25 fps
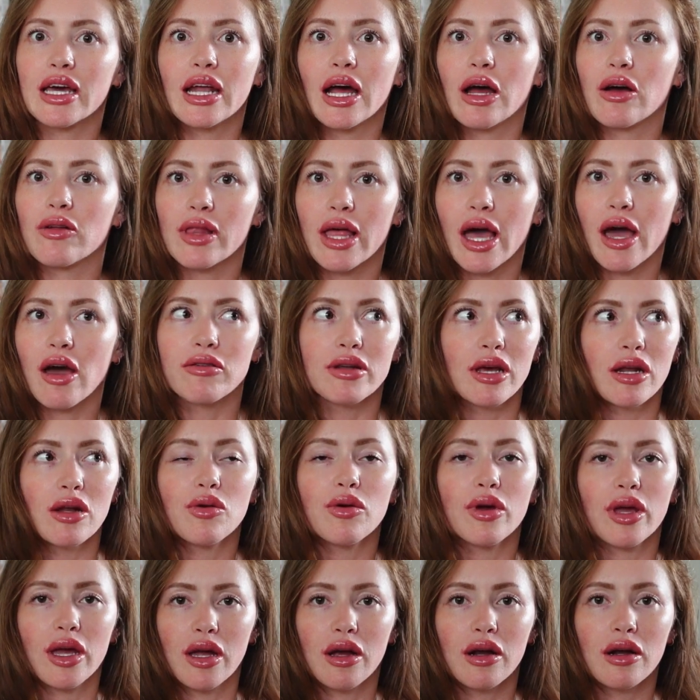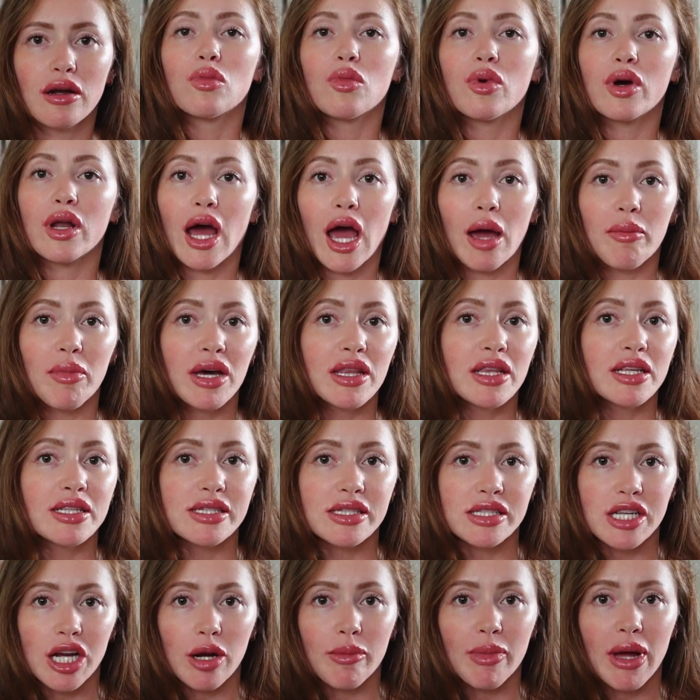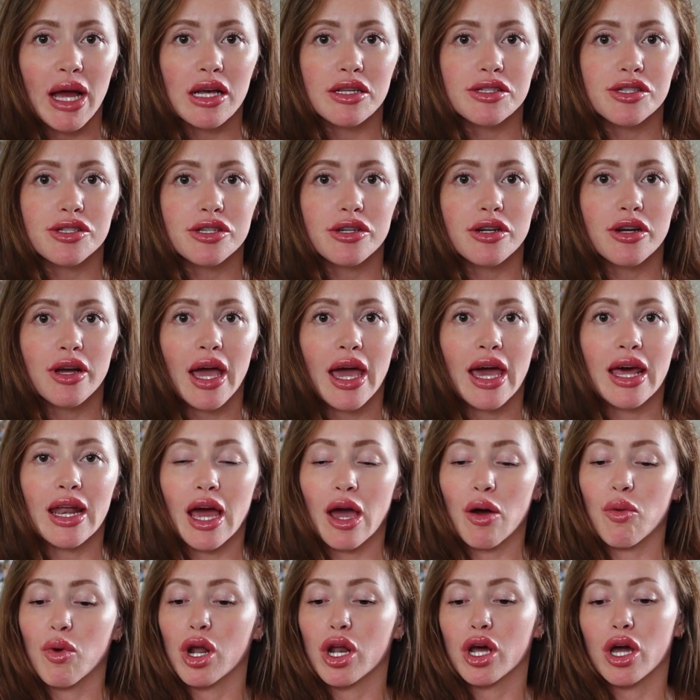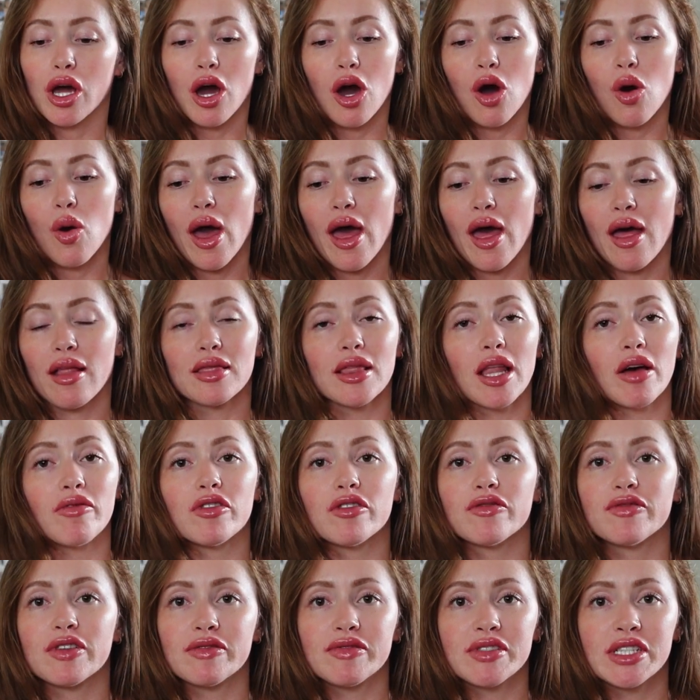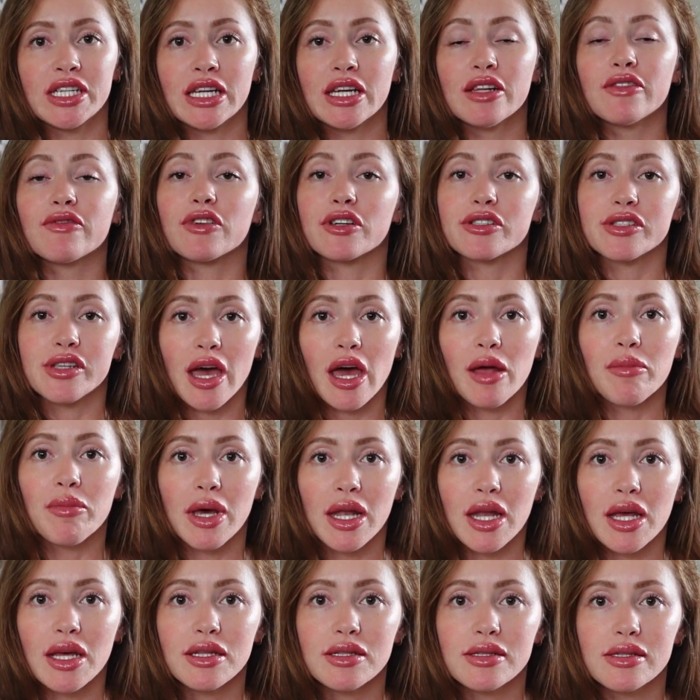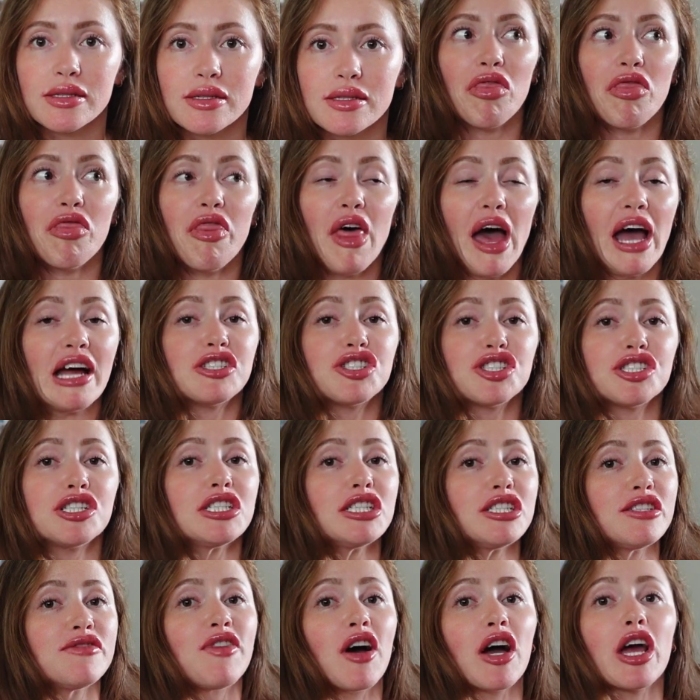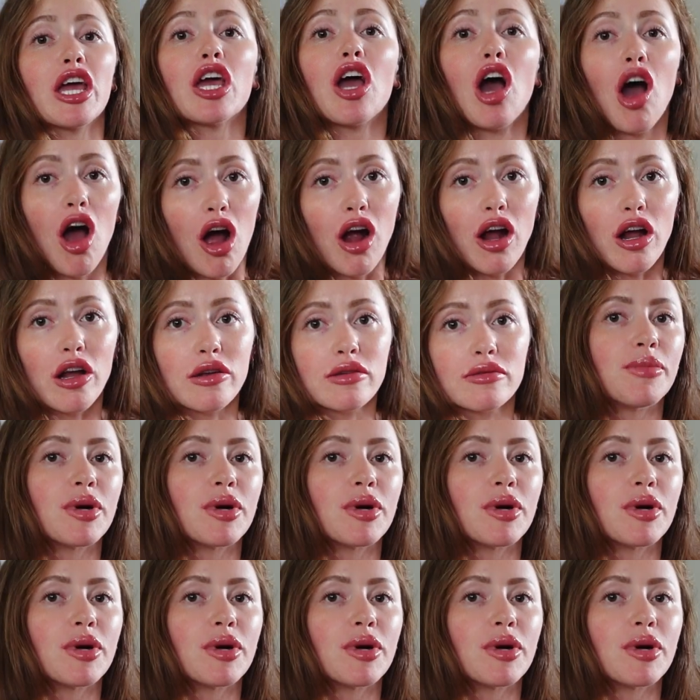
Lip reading: it out loud. I don't care. When I'm on the Stairmaster and I want to go at level 15 for 10 minutes, that shit is fucking hard.